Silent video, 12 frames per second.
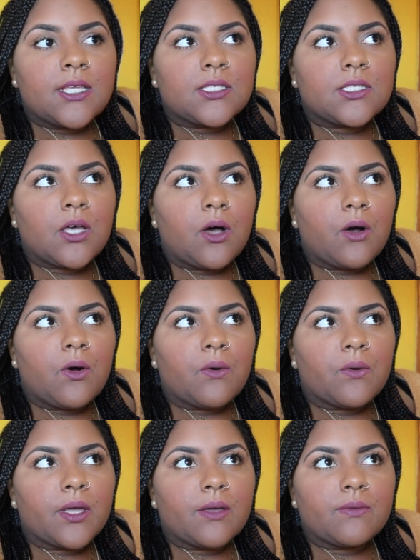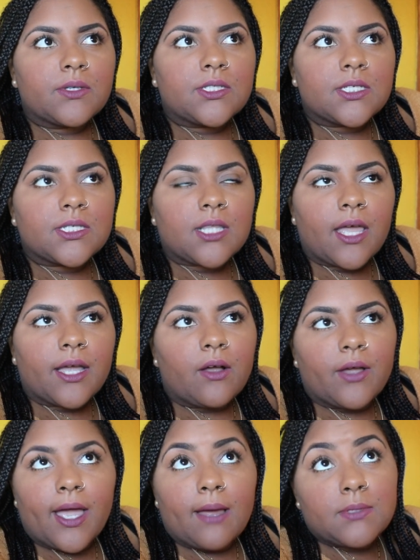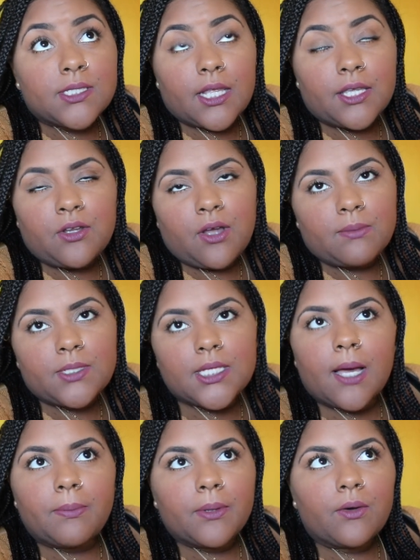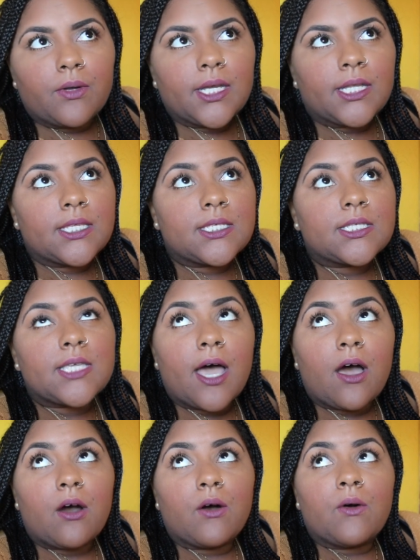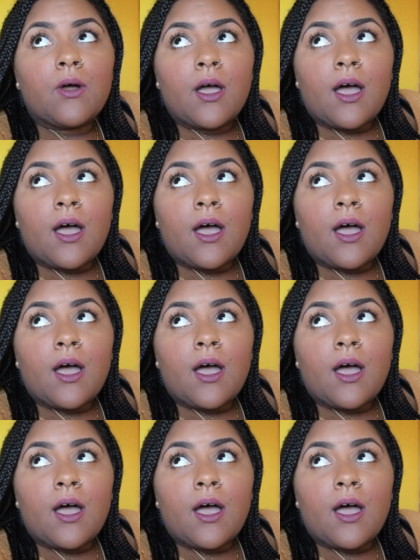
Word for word: So it was just like, okay, I'm just, you know, I'm just uploading and this is how